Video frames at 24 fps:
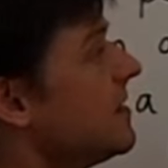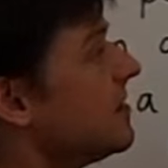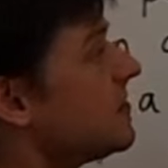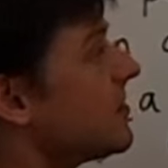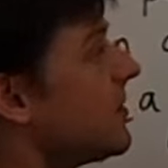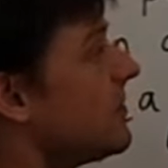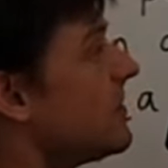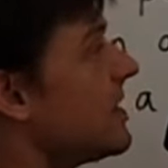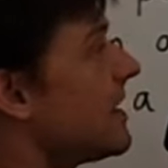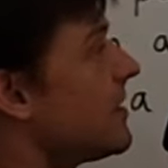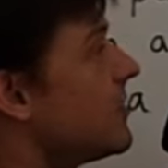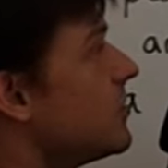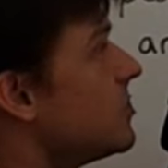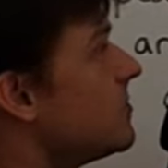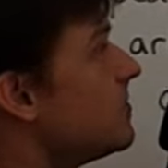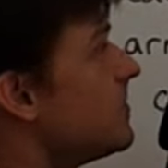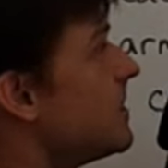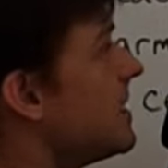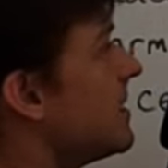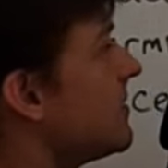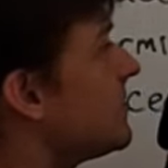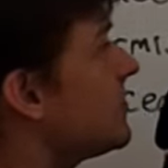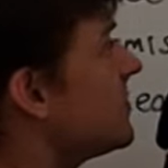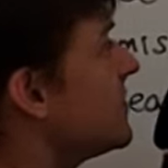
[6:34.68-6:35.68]
So there could
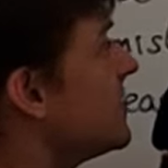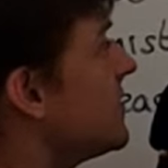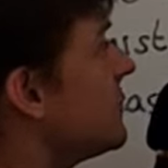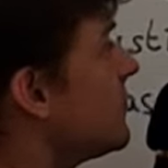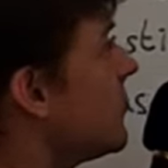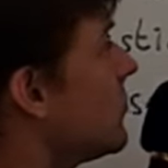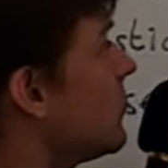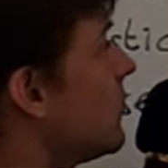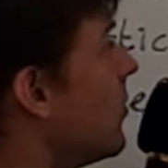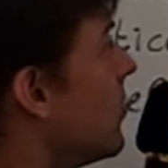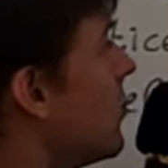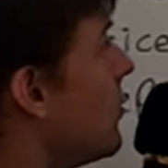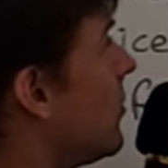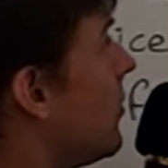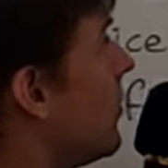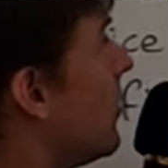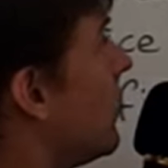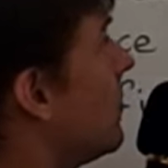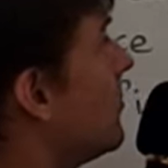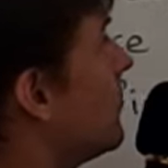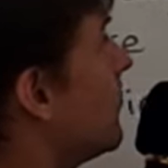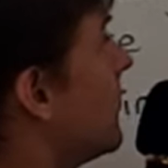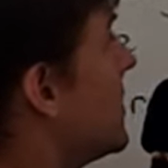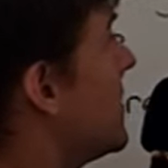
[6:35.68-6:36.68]
be a civil
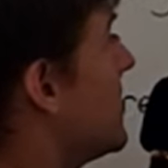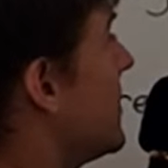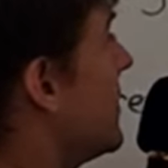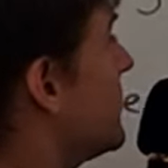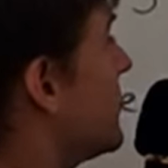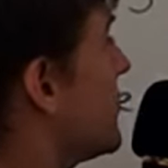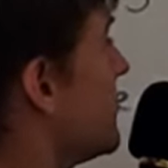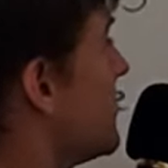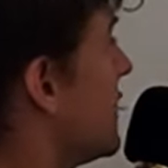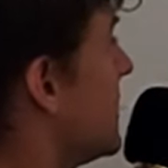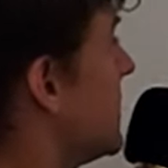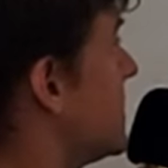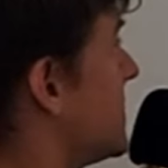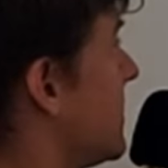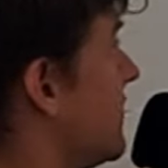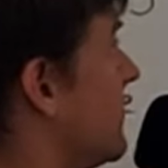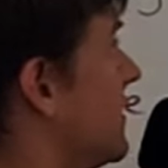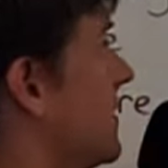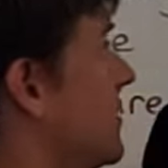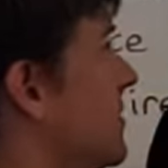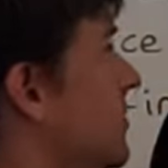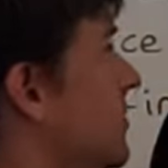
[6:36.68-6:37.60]
war when there's a military